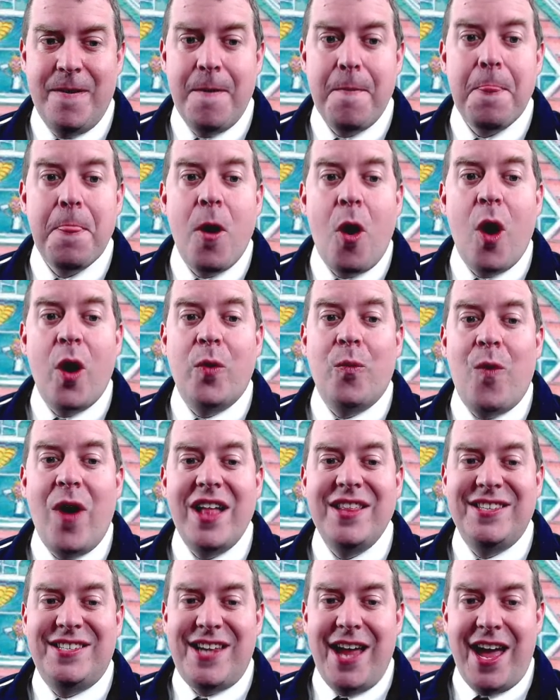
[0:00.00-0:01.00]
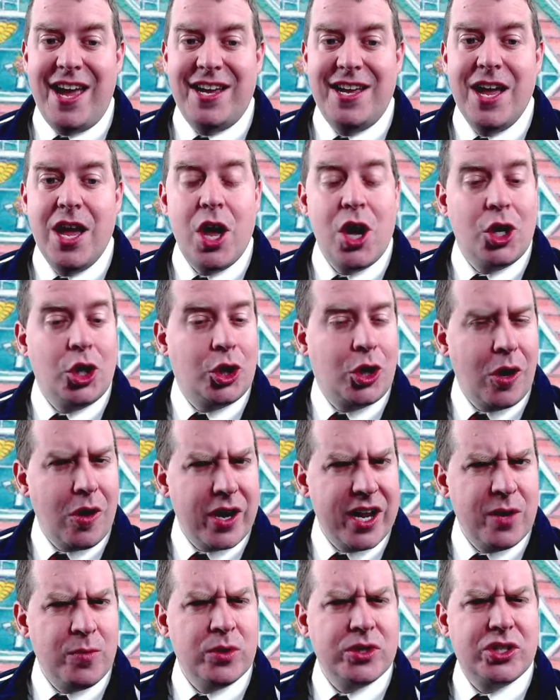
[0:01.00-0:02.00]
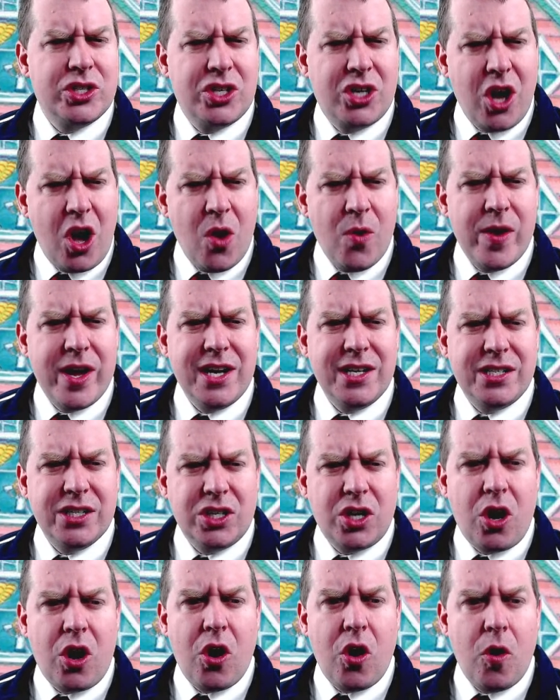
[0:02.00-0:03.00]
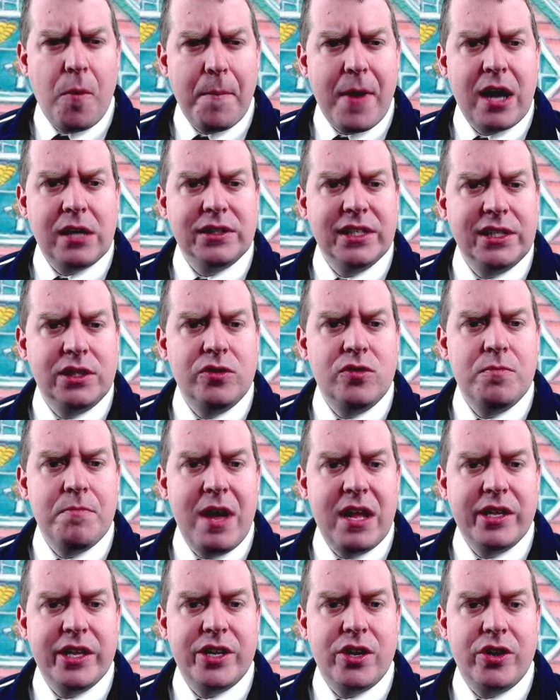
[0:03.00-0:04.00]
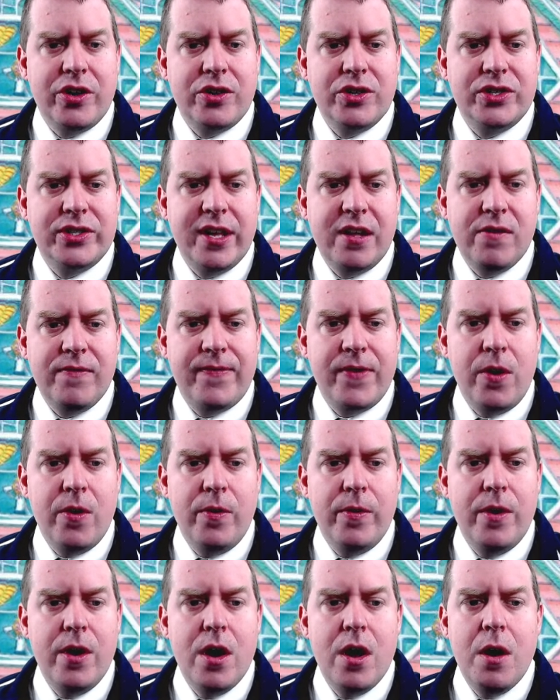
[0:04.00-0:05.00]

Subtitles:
On Wednesday, Gertie was going to call Molly Lou Melon on her cell phone,